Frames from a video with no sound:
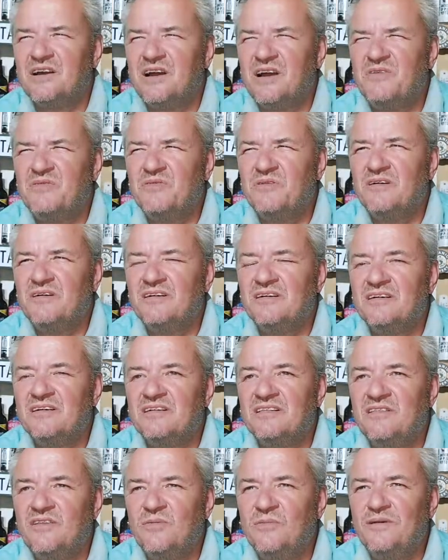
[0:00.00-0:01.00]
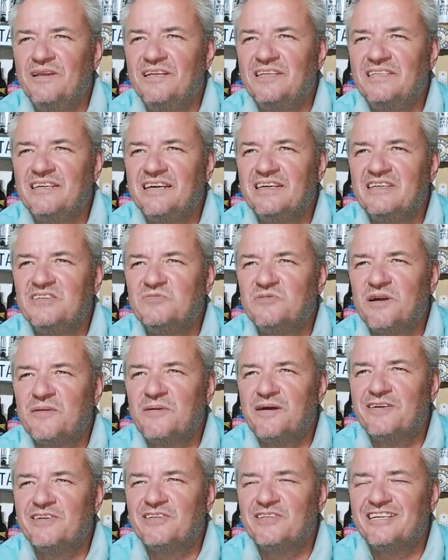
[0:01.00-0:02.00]
and not many days where I'm
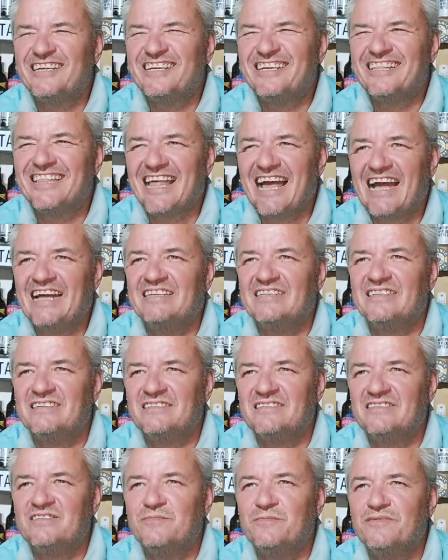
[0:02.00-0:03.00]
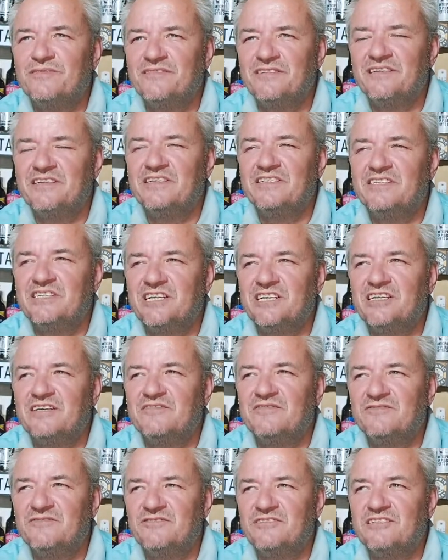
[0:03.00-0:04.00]
actually glad to be finishing at
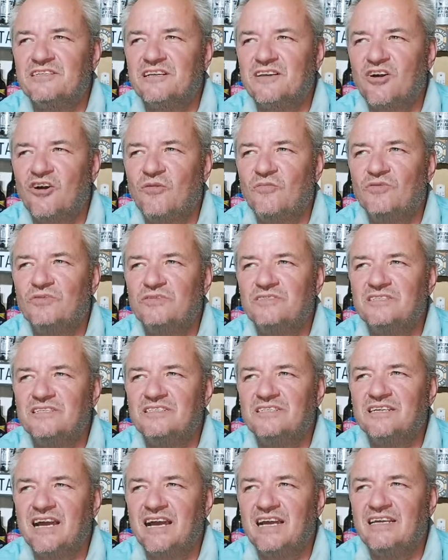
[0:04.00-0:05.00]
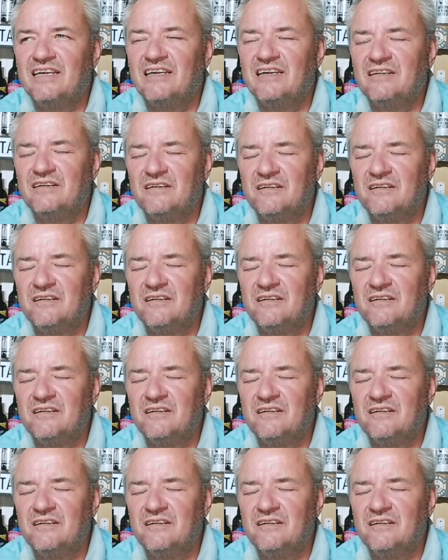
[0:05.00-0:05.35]
3 o'clock, but today,